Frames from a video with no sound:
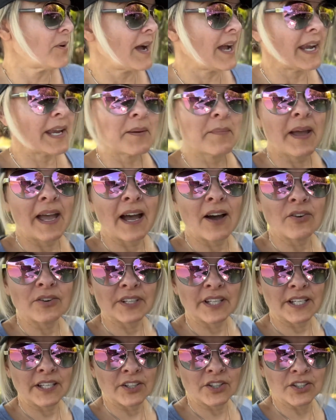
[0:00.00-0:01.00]
I am
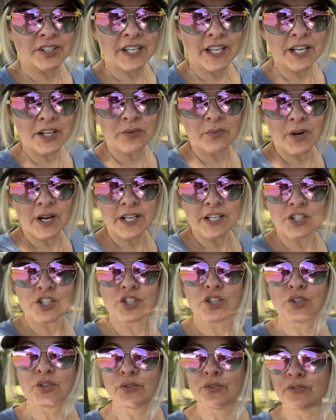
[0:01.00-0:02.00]
out here getting ready
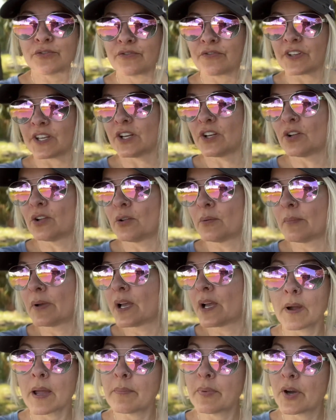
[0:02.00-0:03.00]
to
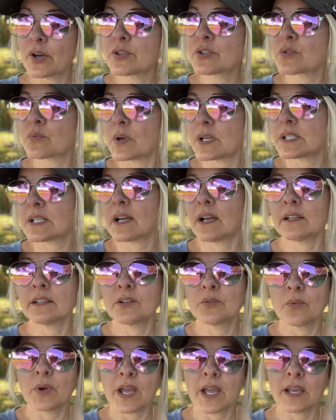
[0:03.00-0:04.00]
film post West
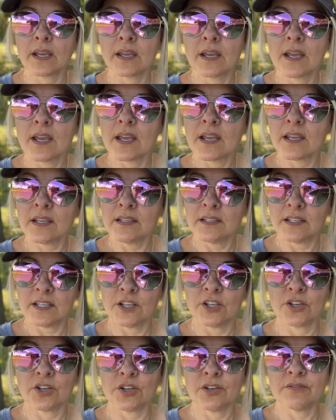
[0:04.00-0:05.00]
Highland Way
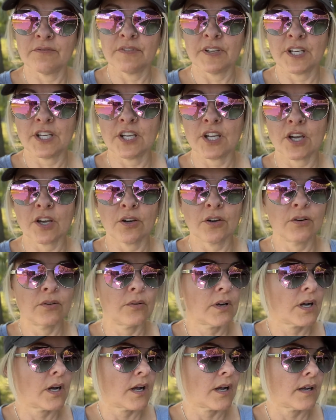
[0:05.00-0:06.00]
gear
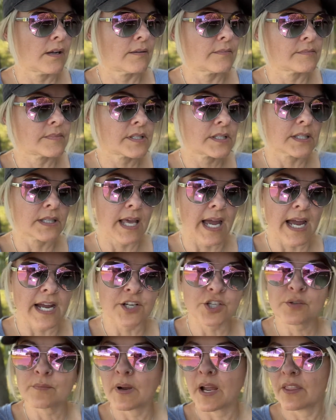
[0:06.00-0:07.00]
video
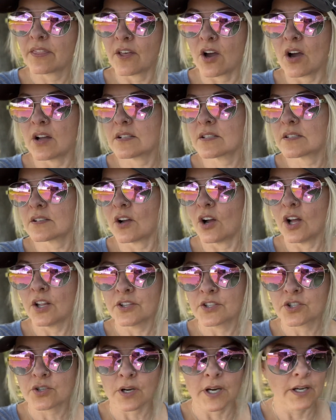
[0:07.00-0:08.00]
slash my thoughts
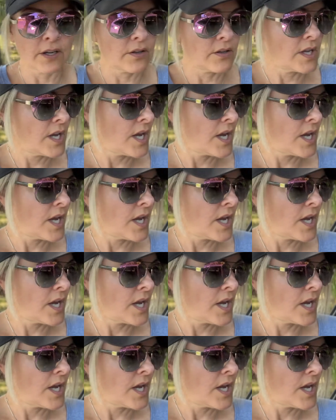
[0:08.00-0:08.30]
on the trail.